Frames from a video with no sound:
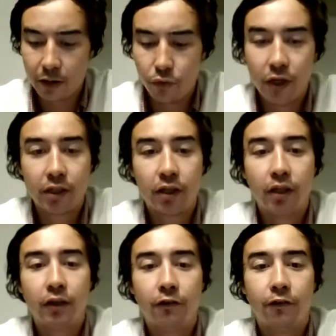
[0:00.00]
And
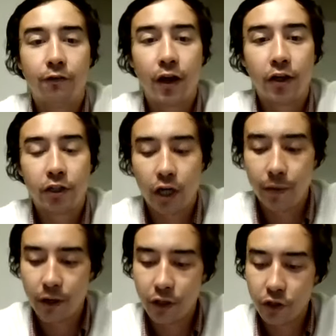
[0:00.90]
recently, Fed
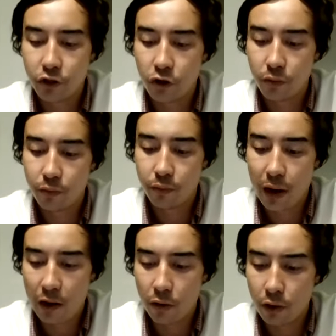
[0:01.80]
Chairman Jerome
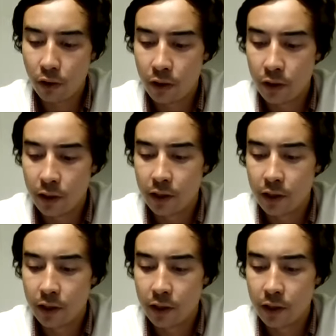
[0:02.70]
Powell